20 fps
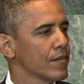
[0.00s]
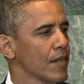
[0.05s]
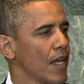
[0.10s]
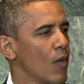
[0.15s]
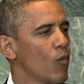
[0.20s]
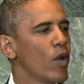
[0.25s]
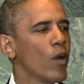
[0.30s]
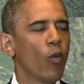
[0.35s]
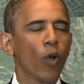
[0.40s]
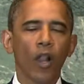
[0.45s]

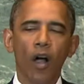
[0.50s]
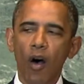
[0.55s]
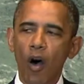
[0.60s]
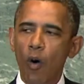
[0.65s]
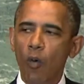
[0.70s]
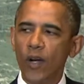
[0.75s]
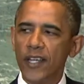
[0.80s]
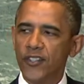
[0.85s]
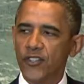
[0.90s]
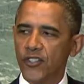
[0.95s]
And we will
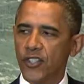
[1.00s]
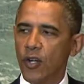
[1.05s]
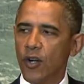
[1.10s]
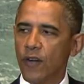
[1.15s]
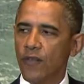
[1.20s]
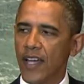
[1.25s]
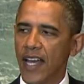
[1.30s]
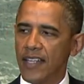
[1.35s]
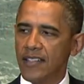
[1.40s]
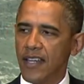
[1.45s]
always
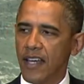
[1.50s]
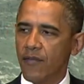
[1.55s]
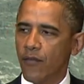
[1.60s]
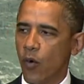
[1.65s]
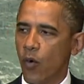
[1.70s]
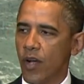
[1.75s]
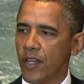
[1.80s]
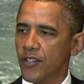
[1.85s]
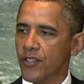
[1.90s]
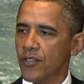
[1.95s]
serve as a
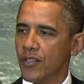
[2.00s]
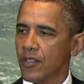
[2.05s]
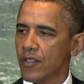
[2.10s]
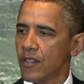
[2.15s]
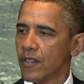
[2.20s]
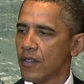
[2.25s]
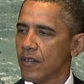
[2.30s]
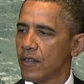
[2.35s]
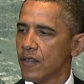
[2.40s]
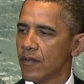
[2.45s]
voice
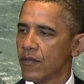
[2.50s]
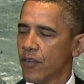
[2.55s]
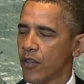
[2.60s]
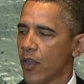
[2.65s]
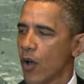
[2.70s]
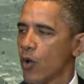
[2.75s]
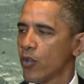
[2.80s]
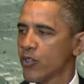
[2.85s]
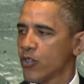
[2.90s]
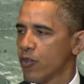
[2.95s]
for
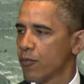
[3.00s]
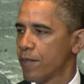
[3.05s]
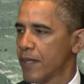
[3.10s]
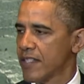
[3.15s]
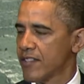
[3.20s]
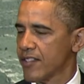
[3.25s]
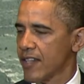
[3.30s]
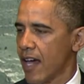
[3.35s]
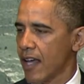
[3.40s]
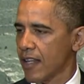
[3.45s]
those who've
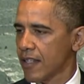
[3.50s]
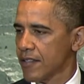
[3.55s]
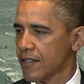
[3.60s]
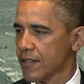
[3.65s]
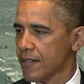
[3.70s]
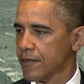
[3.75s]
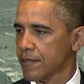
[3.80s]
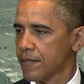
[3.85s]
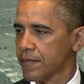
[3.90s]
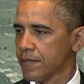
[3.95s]
been silenced.